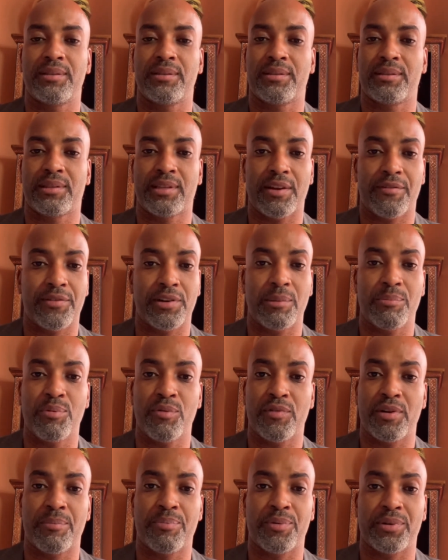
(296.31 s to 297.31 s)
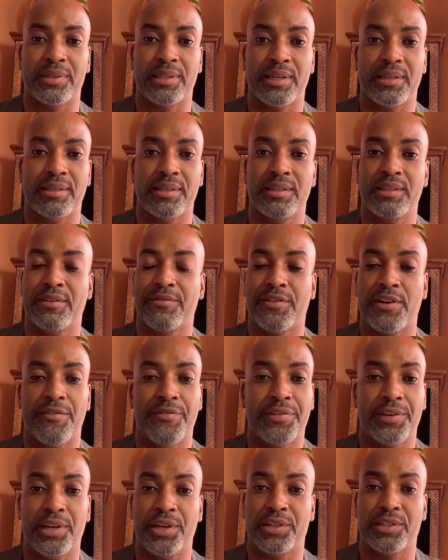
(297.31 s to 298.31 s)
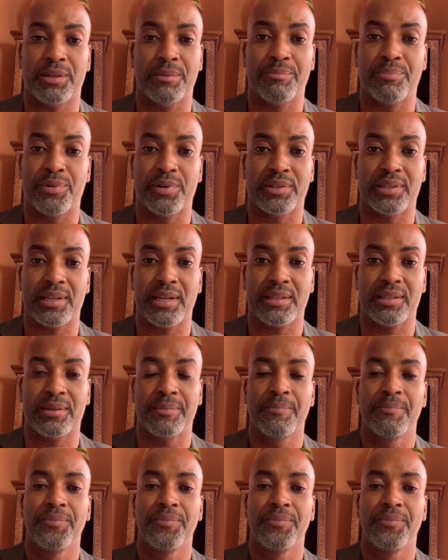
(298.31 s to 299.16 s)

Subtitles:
several approval processes, a verification process,